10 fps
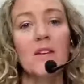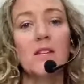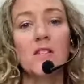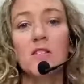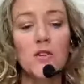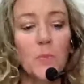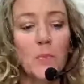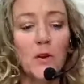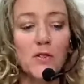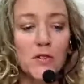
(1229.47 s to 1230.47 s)
It's
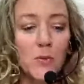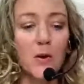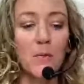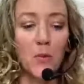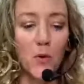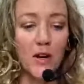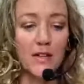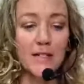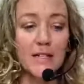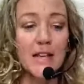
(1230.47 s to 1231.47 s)
super, super
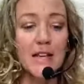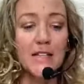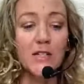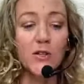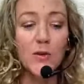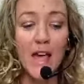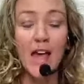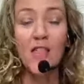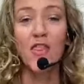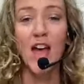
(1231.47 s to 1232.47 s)
important to
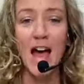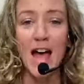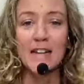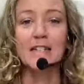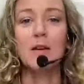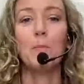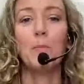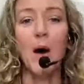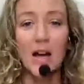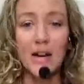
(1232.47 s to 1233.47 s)
get that
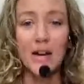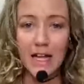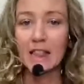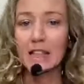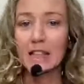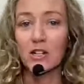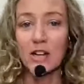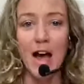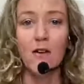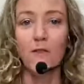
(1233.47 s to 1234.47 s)
body cleared
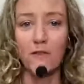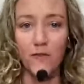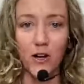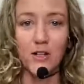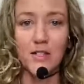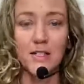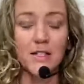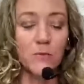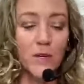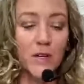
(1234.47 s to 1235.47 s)
out
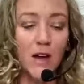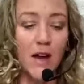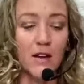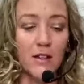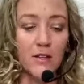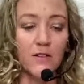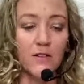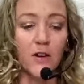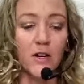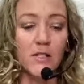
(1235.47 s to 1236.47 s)
first. We got to clear
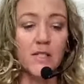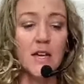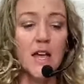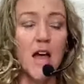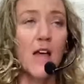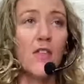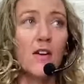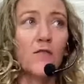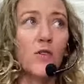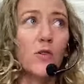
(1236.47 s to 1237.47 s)
first. And
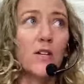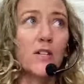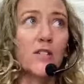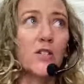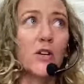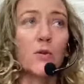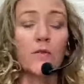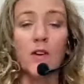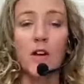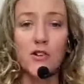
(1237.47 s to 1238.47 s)
then, of course,
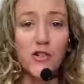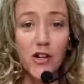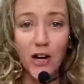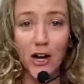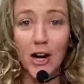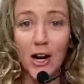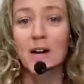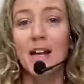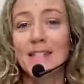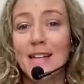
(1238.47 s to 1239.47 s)
we've got sugar.
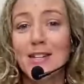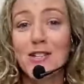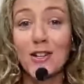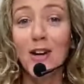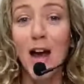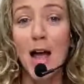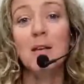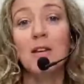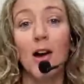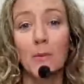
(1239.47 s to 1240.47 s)
When I say sugar, I
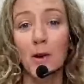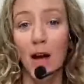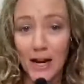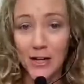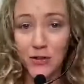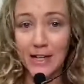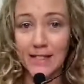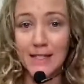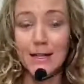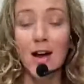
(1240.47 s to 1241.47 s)
mean
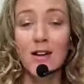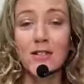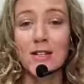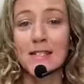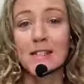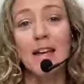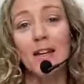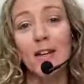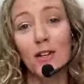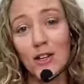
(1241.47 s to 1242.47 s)
carbohydrates, not just
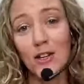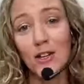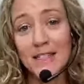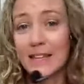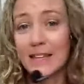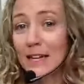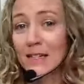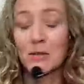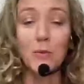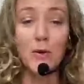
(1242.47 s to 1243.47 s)
like cookies and
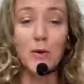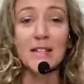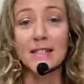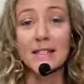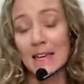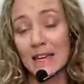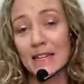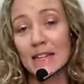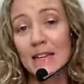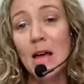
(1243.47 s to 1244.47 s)
cakes and brownies and
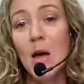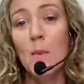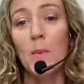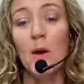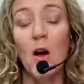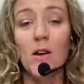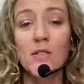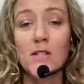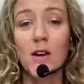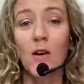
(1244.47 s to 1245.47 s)
candy, but
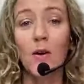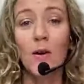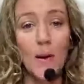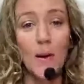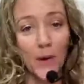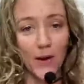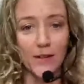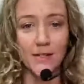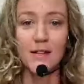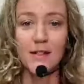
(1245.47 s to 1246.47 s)
also
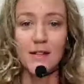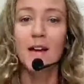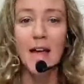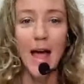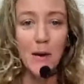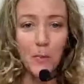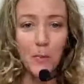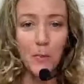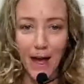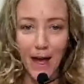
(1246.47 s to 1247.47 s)
pasta and
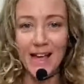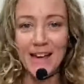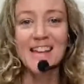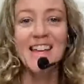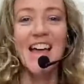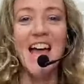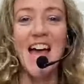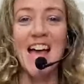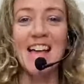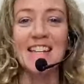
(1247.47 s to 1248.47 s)
bread
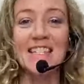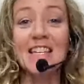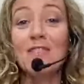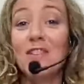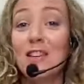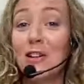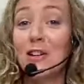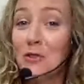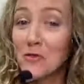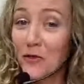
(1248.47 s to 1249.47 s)
and even
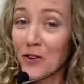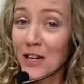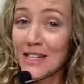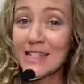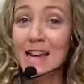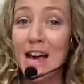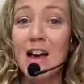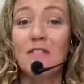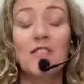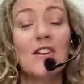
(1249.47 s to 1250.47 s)
gluten-free
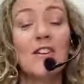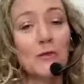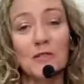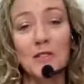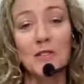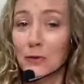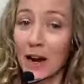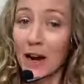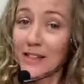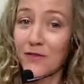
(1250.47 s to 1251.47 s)
stuff,
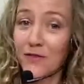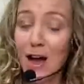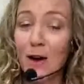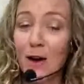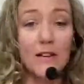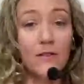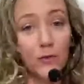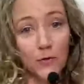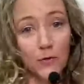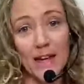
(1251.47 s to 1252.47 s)
rice flour, even
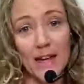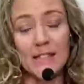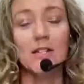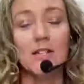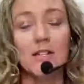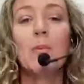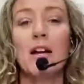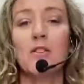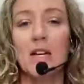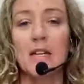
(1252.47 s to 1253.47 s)
rice,
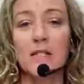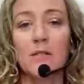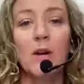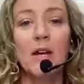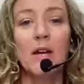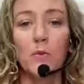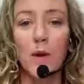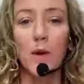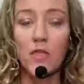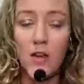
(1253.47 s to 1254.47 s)
carbohydrates.
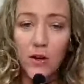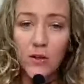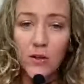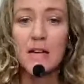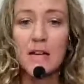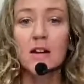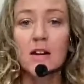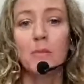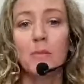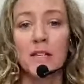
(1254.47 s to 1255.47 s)
When those hit
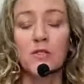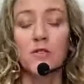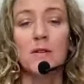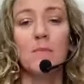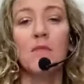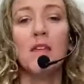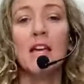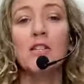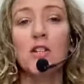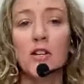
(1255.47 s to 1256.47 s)
our bloodstream,
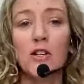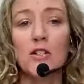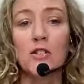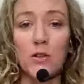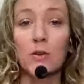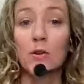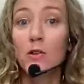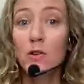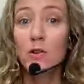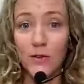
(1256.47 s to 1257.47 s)
they turn to
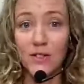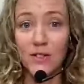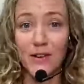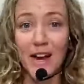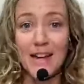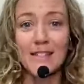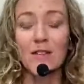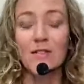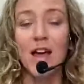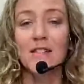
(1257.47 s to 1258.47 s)
glucose, right?
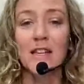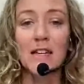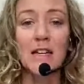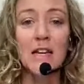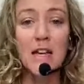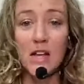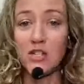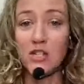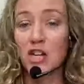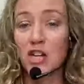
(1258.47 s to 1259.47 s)
So that's going to
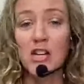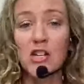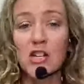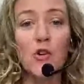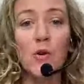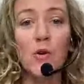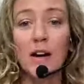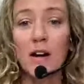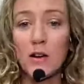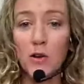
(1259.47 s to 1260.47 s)
change
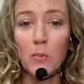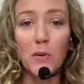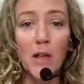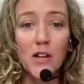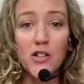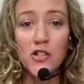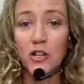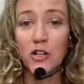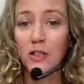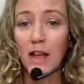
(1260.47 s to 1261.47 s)
your blood
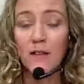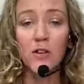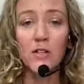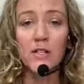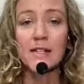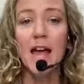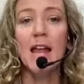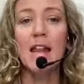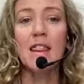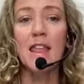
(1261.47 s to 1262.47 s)
sugar levels,
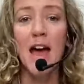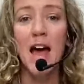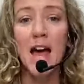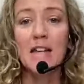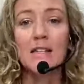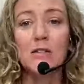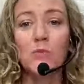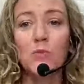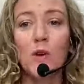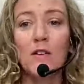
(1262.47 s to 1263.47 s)
and that is
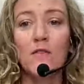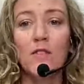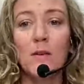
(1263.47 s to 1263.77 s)
one of